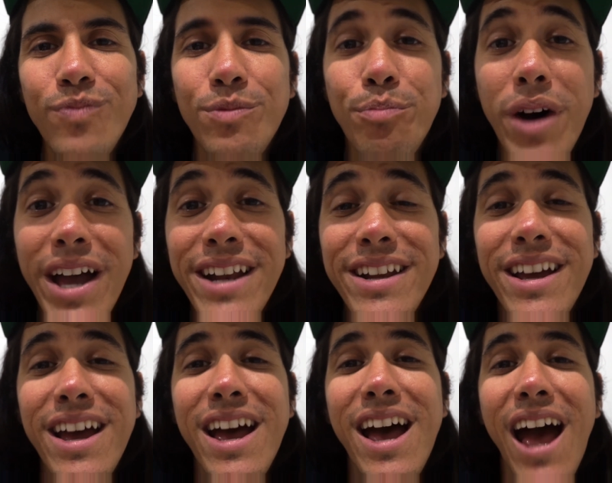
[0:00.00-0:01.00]
But
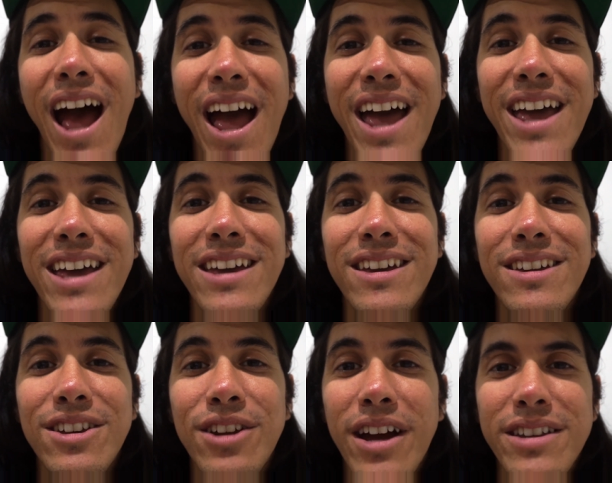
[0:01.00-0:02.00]
I
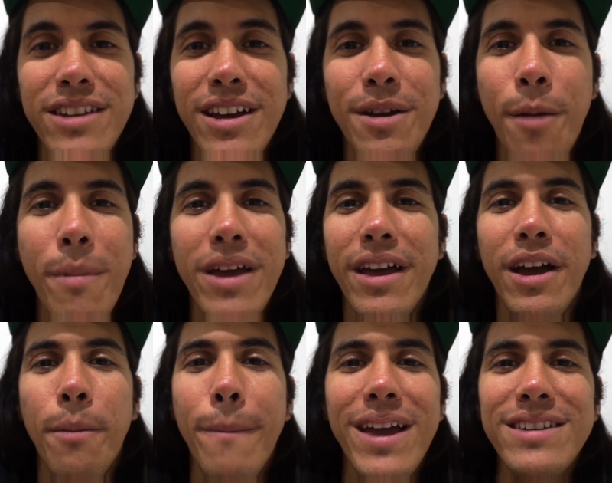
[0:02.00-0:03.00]
make like
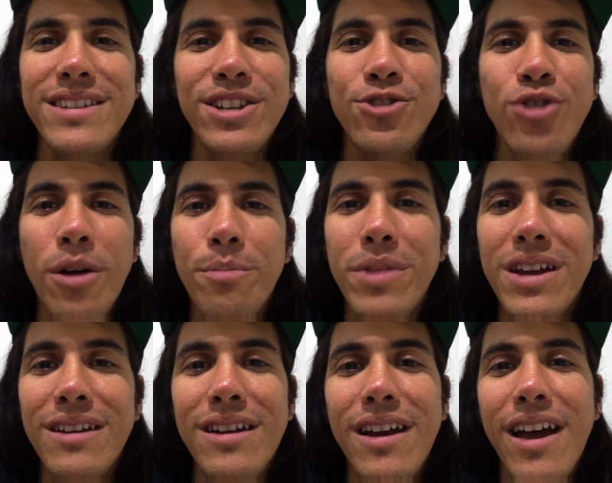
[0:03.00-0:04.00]
a basic drum
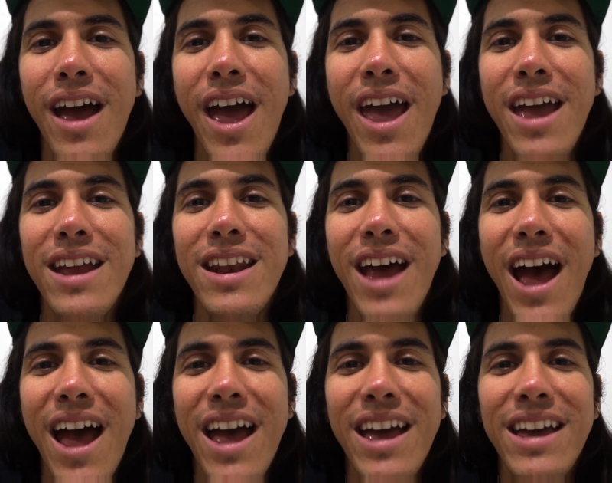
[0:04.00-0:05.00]
beat, and
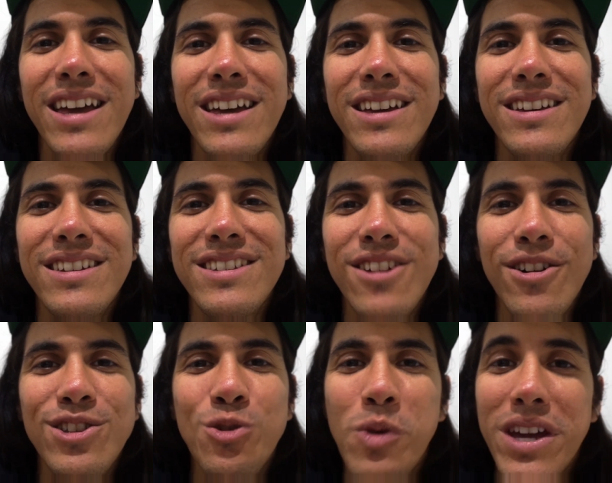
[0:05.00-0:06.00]
I
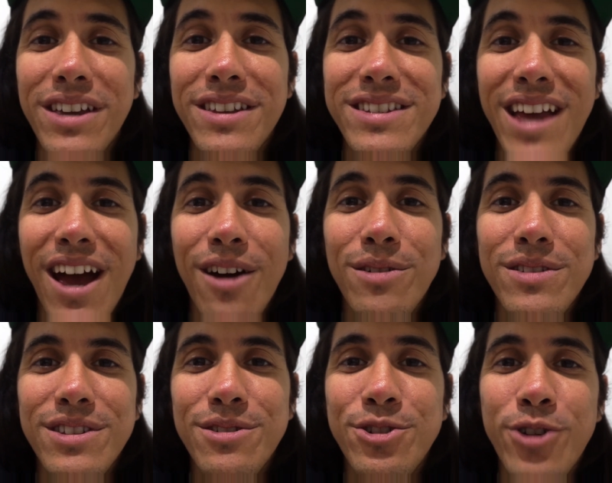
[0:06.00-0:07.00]
start tweaking the
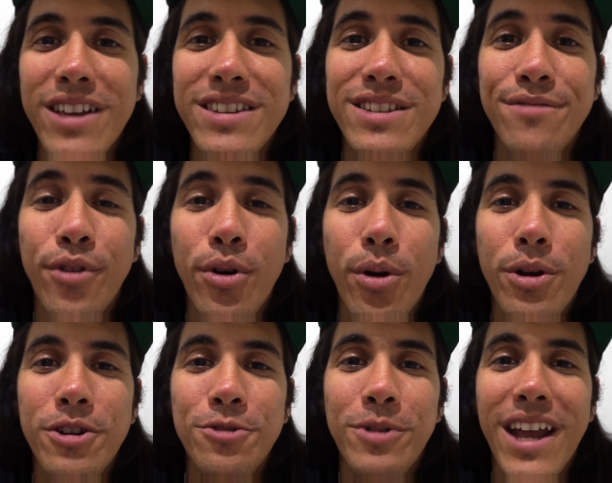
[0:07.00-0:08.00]
sounds using transients and
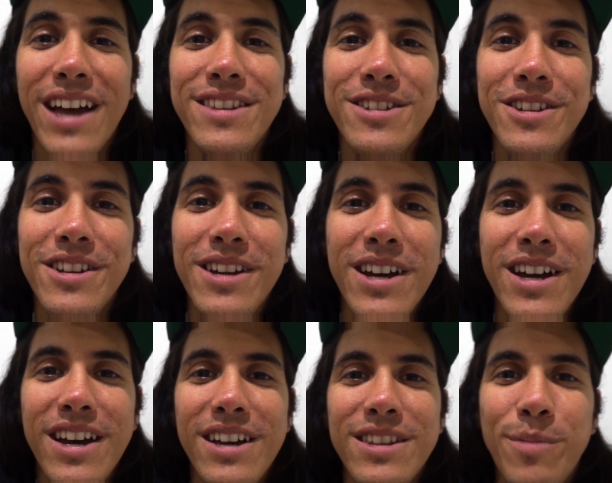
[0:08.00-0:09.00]
vocoders and whatnot to
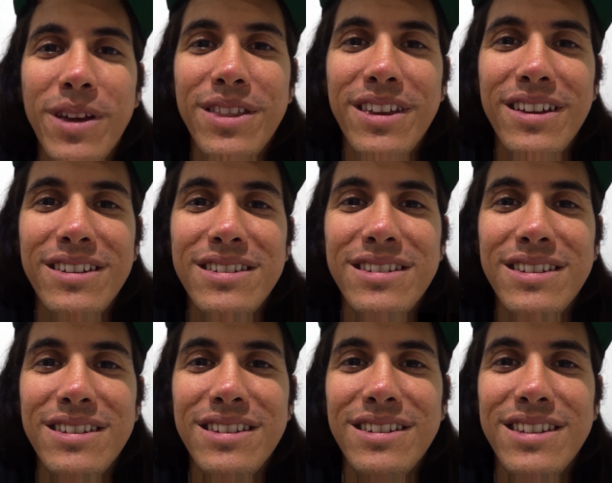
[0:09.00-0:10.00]
make things
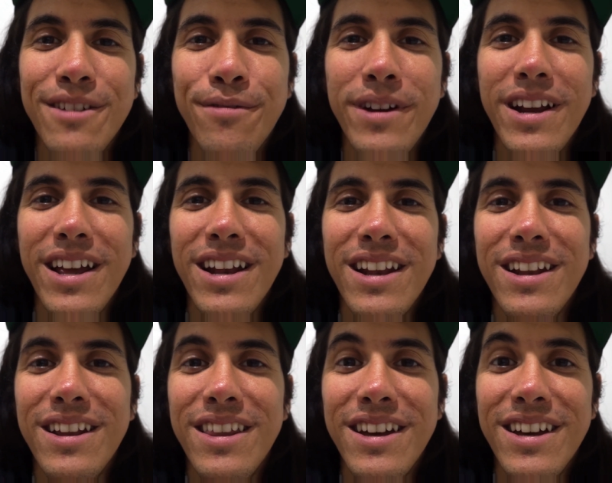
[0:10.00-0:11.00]
different, and
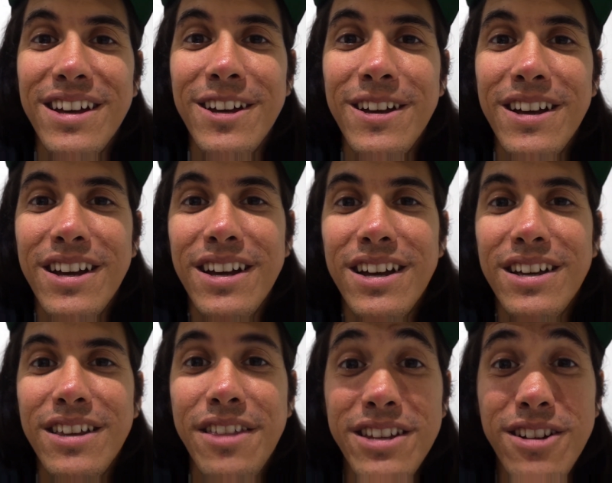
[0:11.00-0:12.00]
the
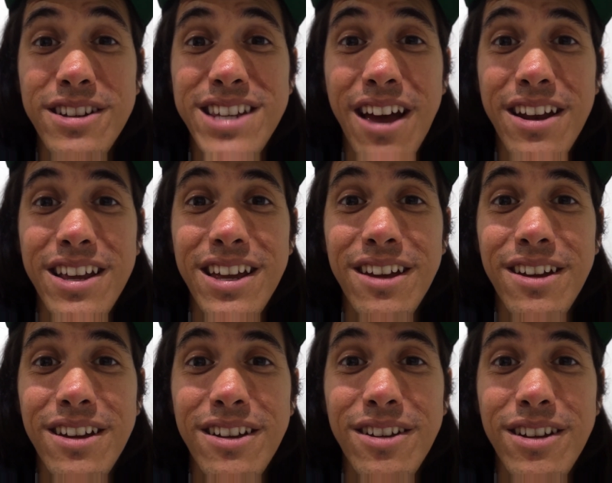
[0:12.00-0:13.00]
thing starts
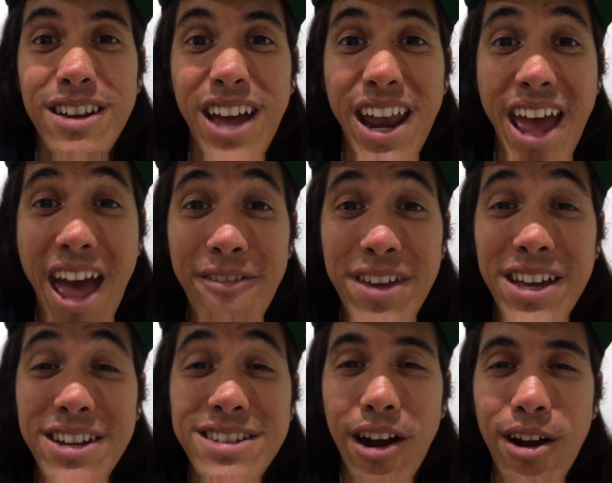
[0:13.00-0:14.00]
sounding kind of heavy.
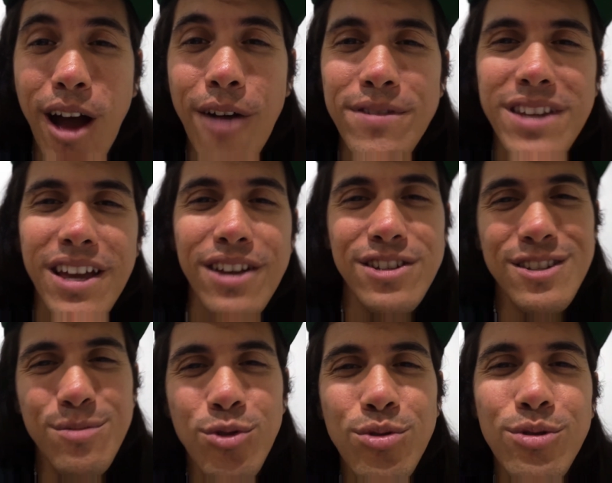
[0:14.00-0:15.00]
And it started off as like a
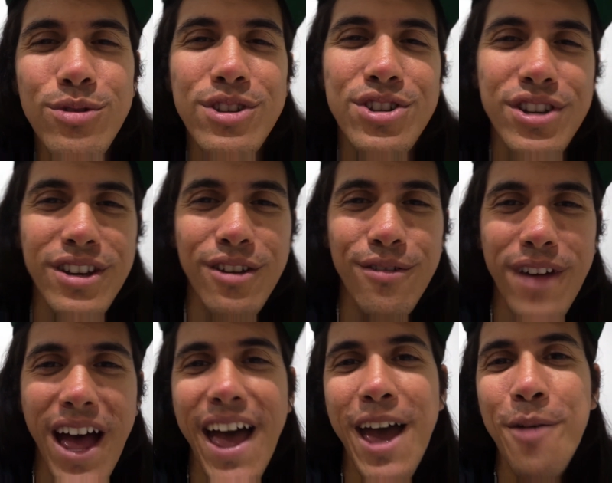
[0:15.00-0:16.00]
smooth, chill
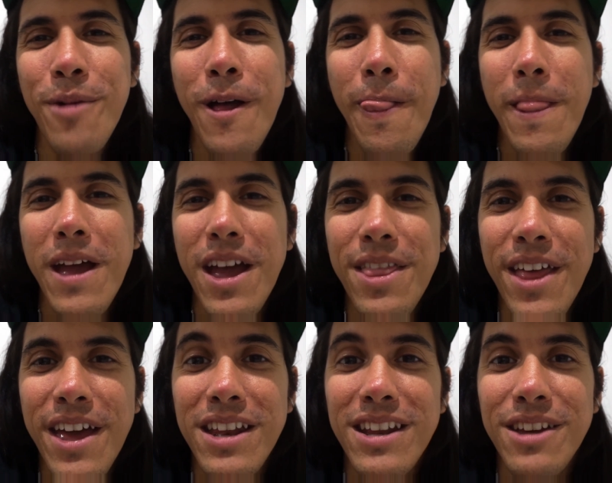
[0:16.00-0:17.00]
vibe, and
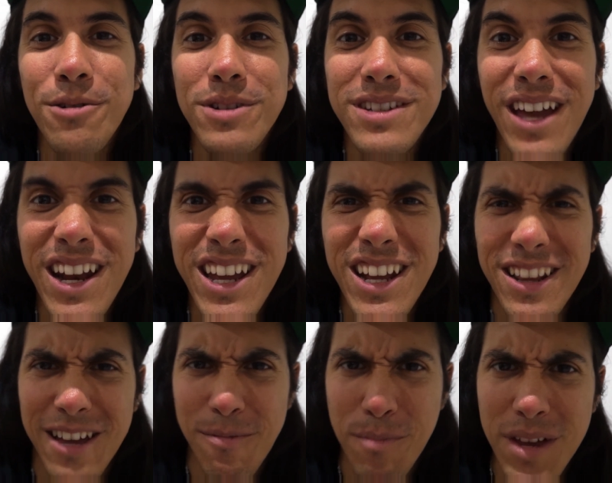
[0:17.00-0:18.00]
then it was kind of getting
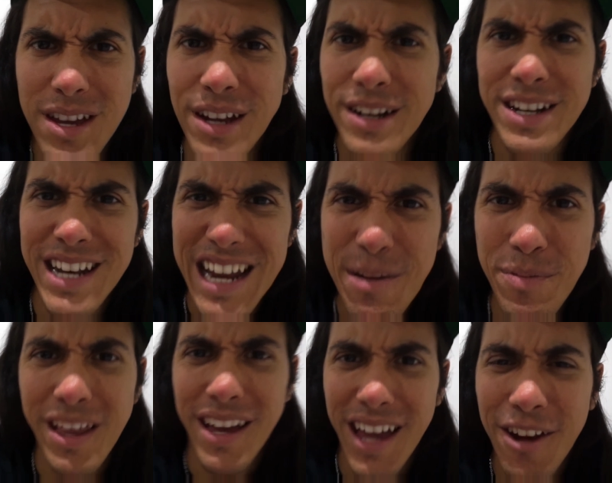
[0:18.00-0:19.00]
like mean and deep
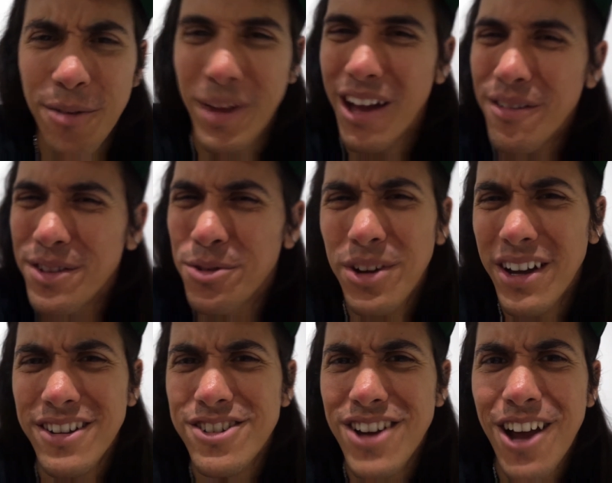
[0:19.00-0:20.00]
and like angry. I'm like, I don't even know what
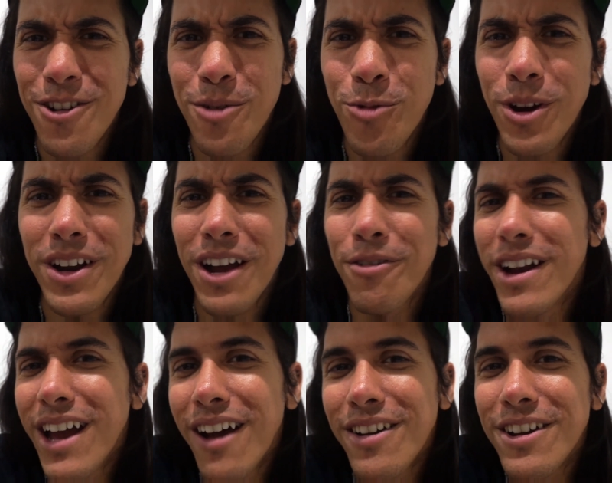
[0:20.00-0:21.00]
kind of genre I'm working on right now,